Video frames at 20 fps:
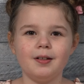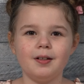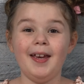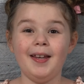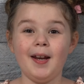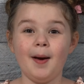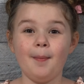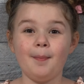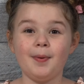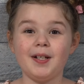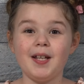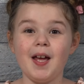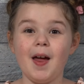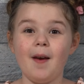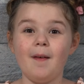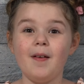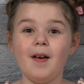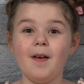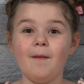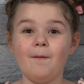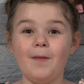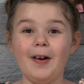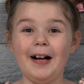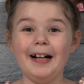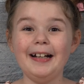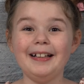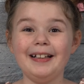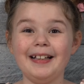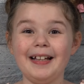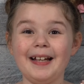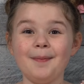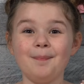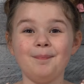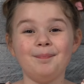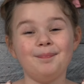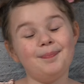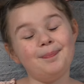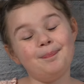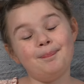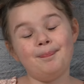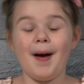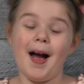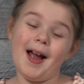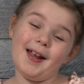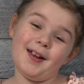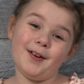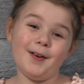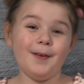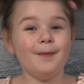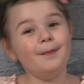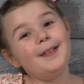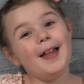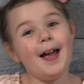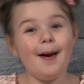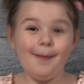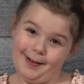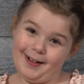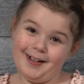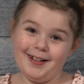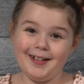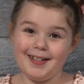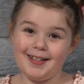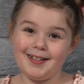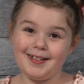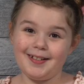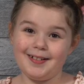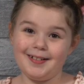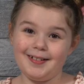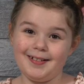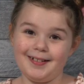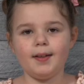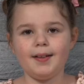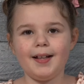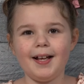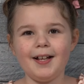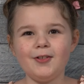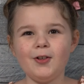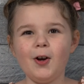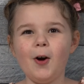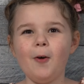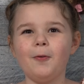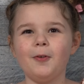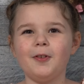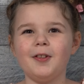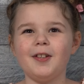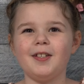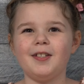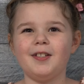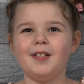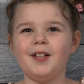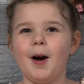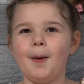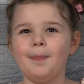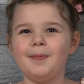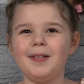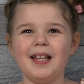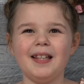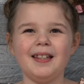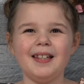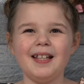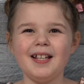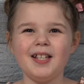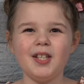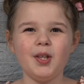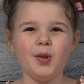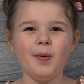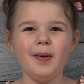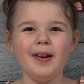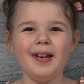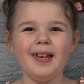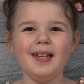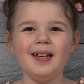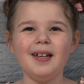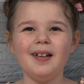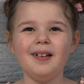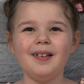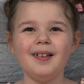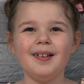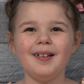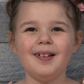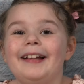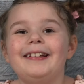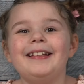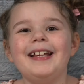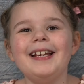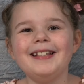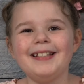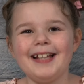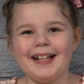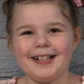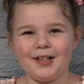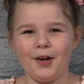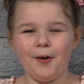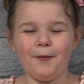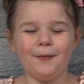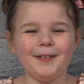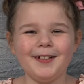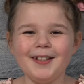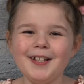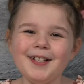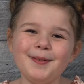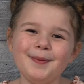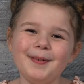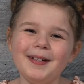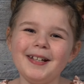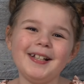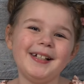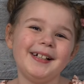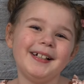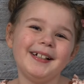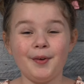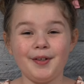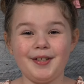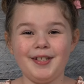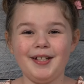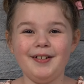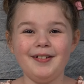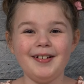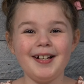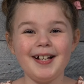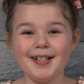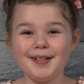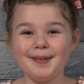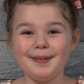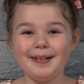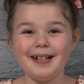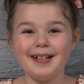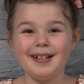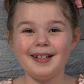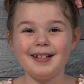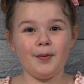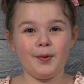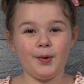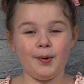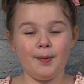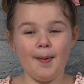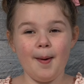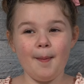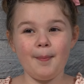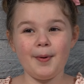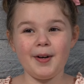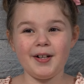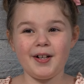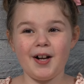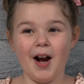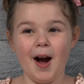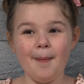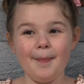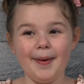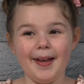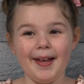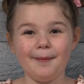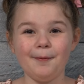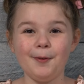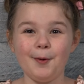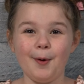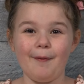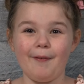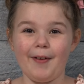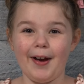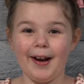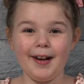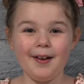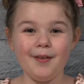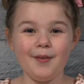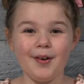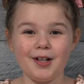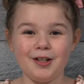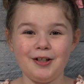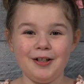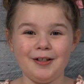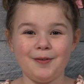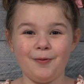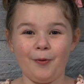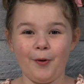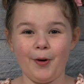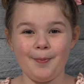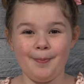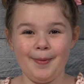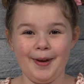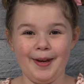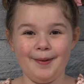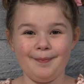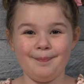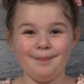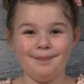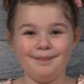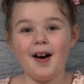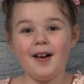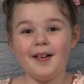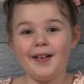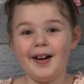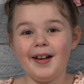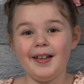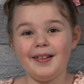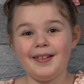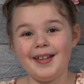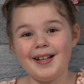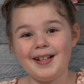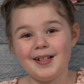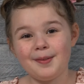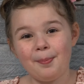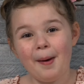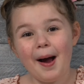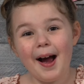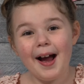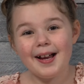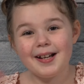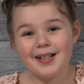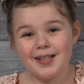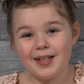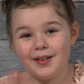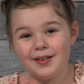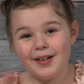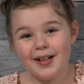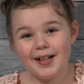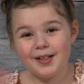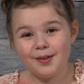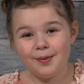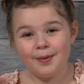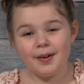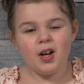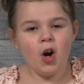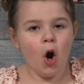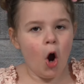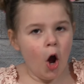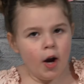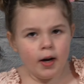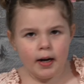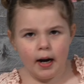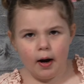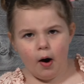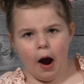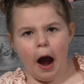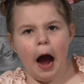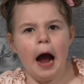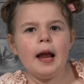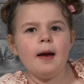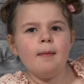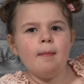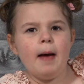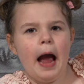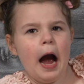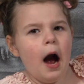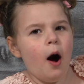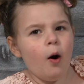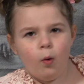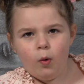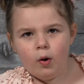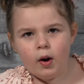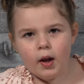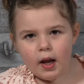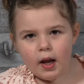And number ten. Finally, buy her flowers. And that's all for this top 10 things of the week. And thanks, that's all for this week. We'll see you next week. Remember to comment if you have any questions for me. All right, thanks. Bye. See you next week. Now I am out,